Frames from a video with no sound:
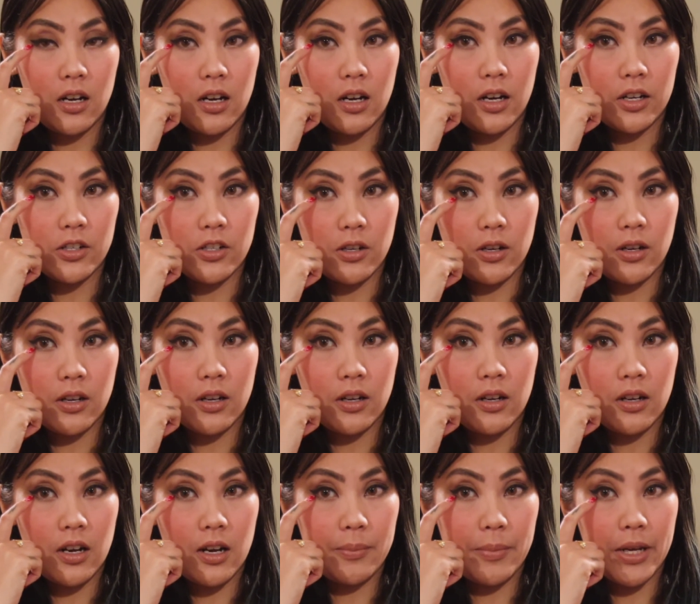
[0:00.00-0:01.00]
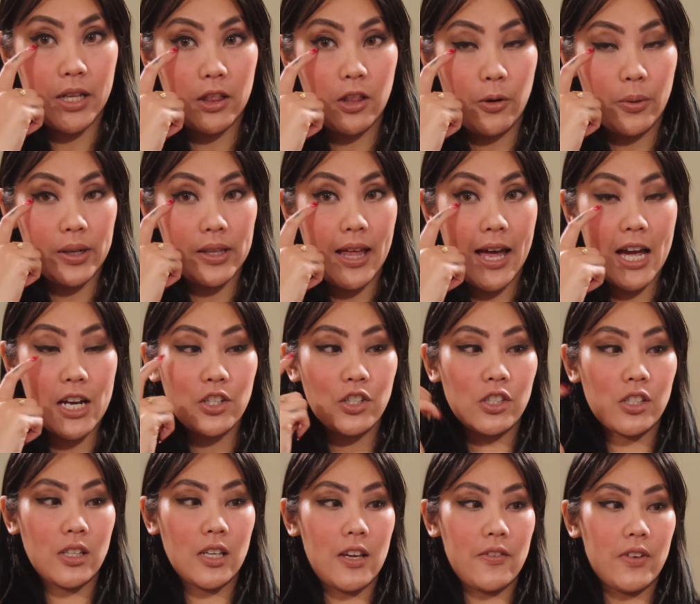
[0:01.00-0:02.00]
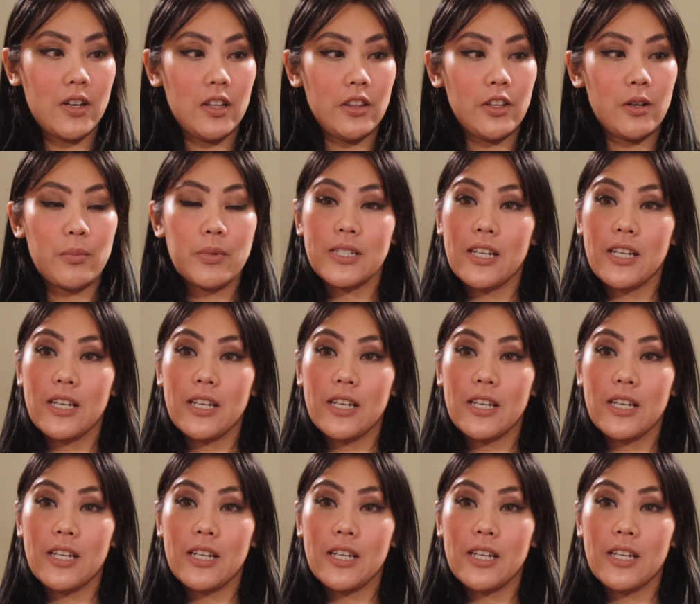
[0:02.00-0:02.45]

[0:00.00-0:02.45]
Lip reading: on my lower lash to give it a little more